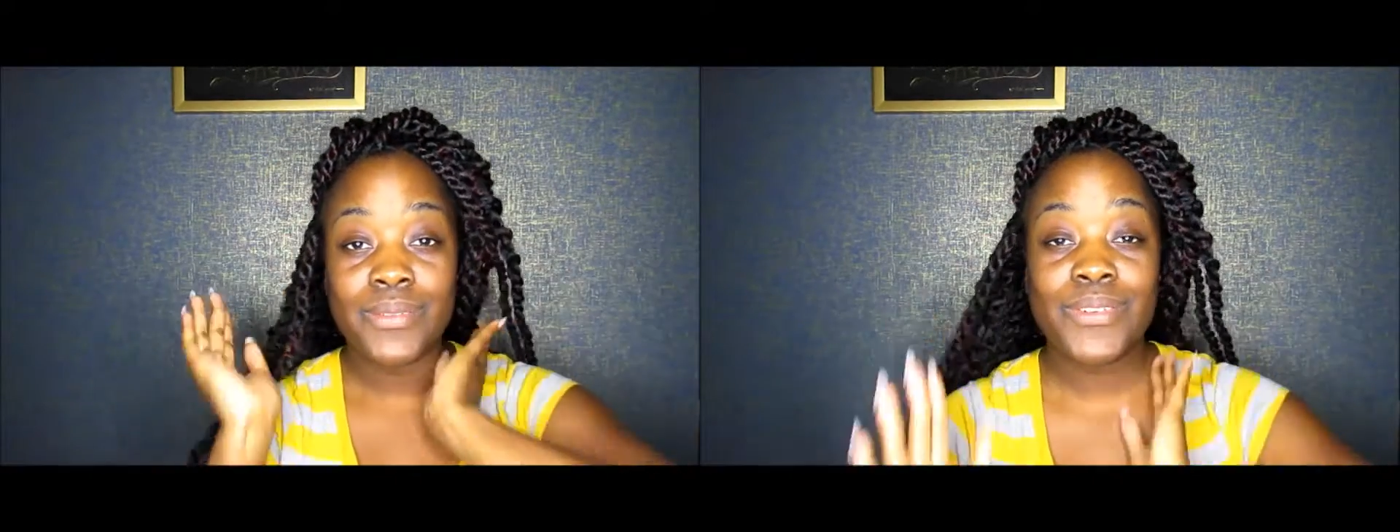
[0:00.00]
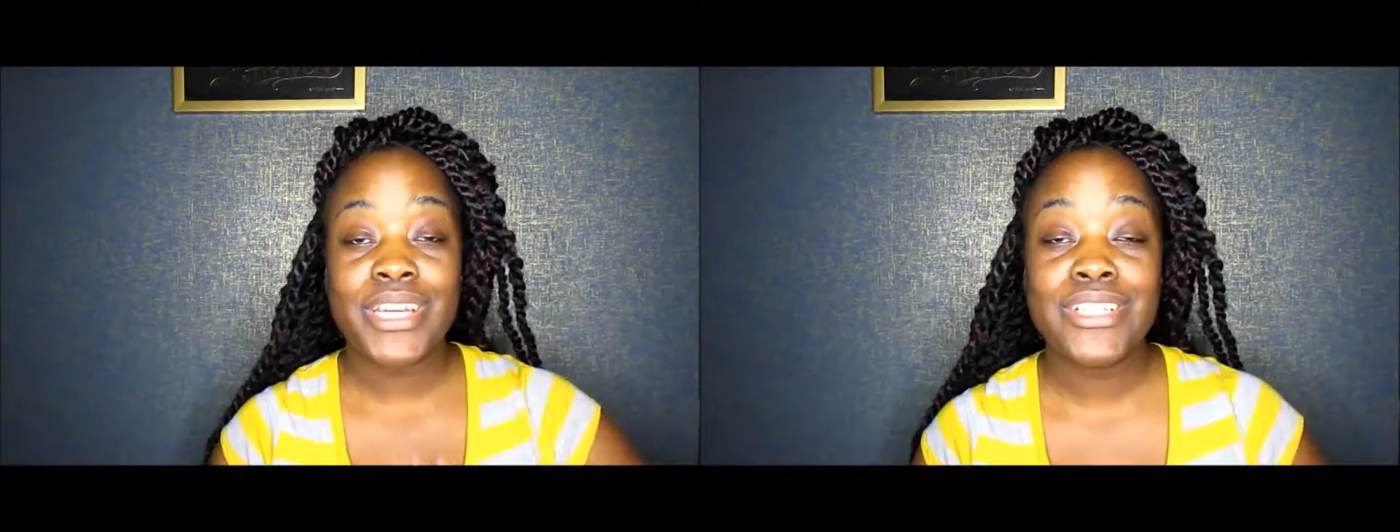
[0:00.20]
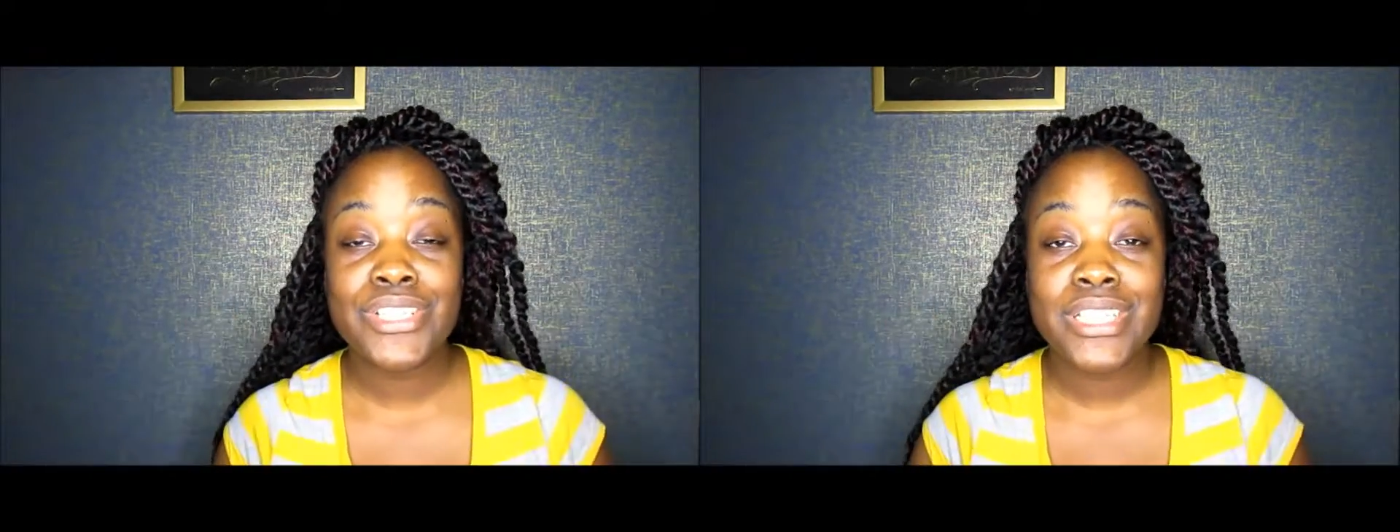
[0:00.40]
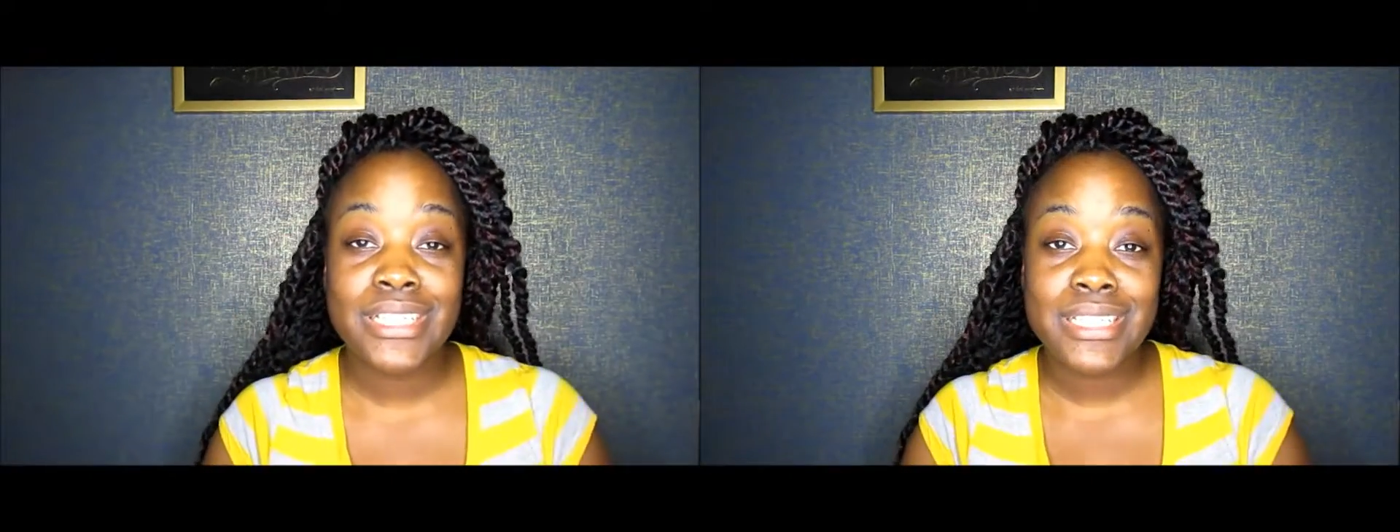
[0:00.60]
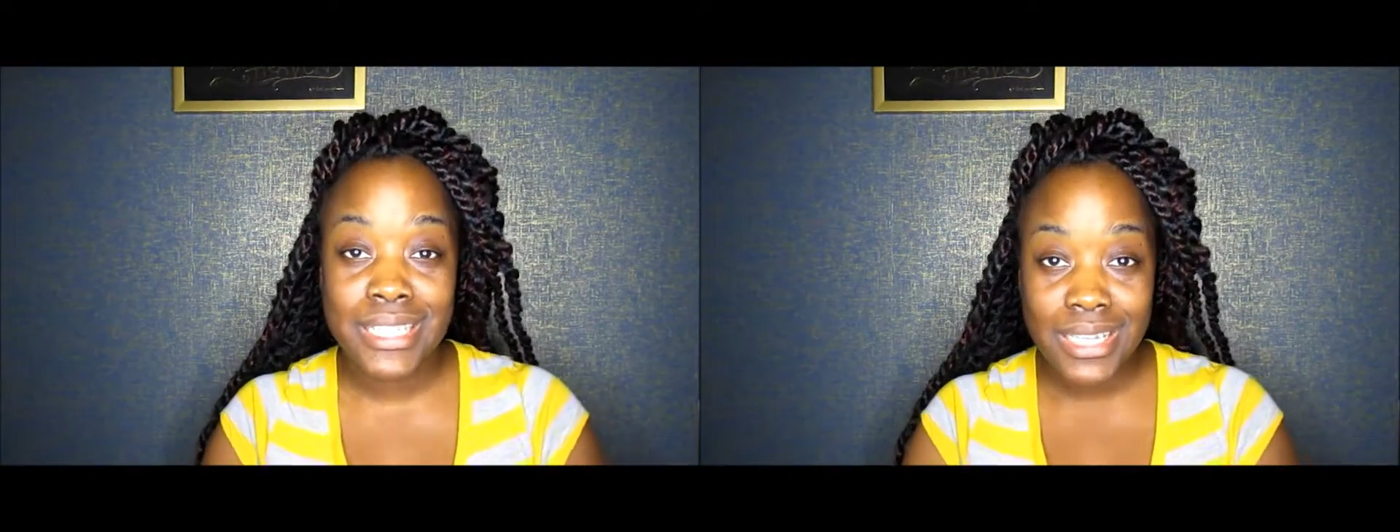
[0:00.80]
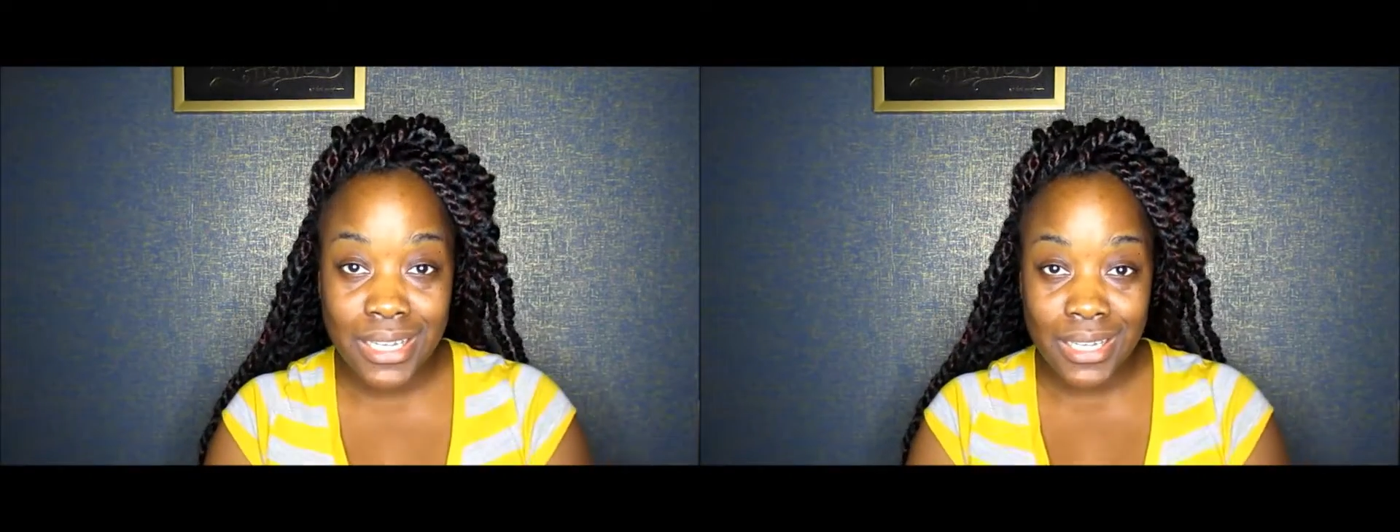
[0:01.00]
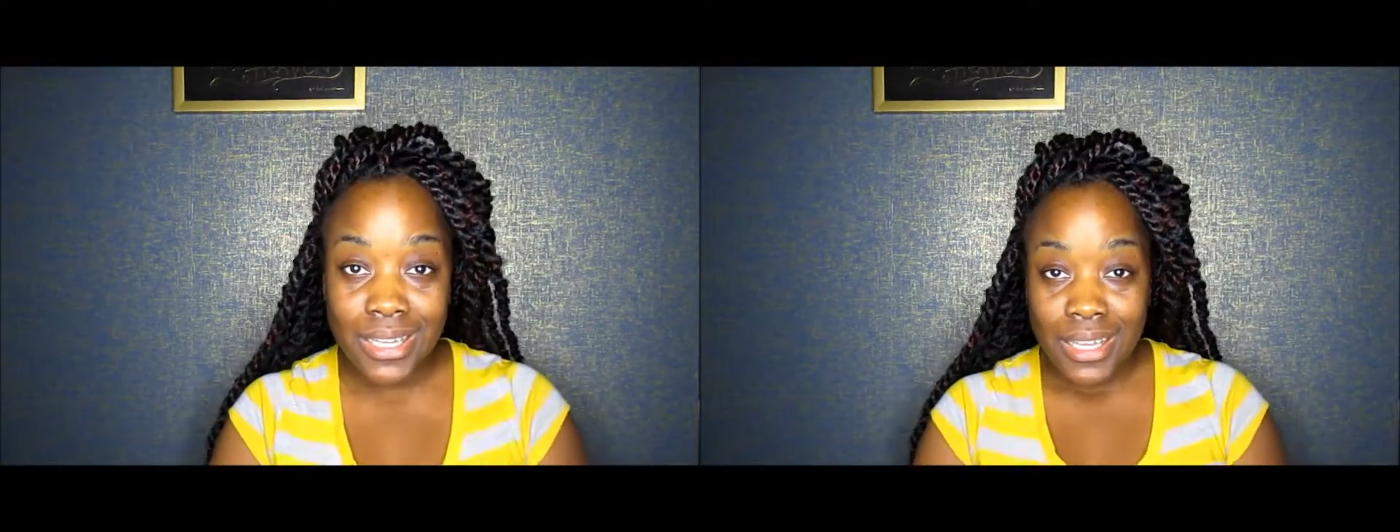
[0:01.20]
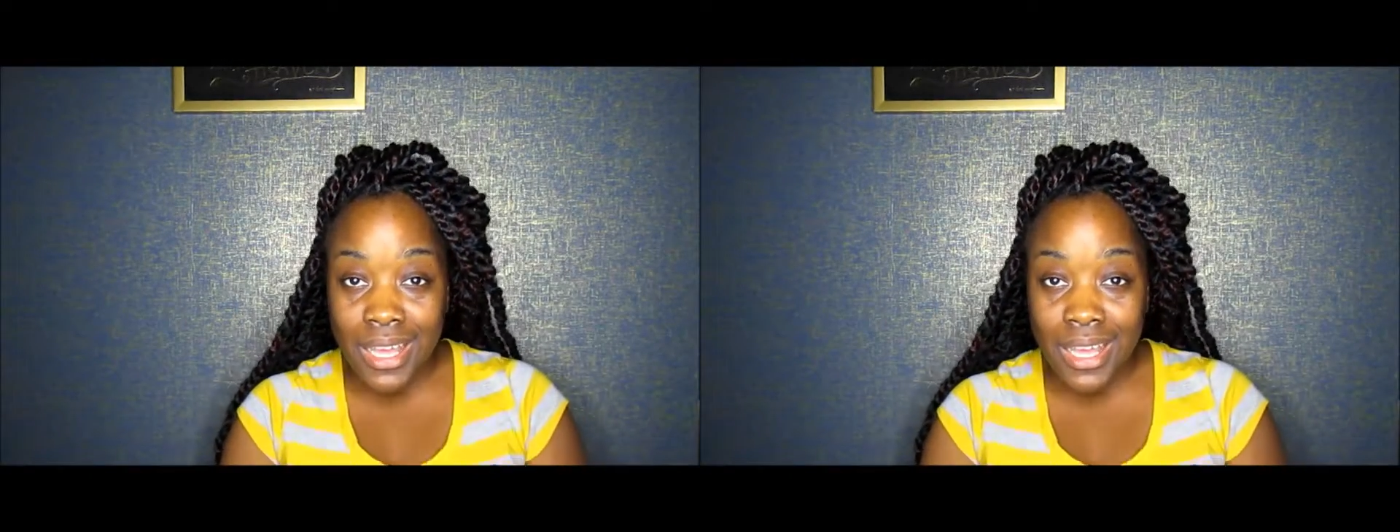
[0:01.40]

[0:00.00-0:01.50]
you're interested in seeing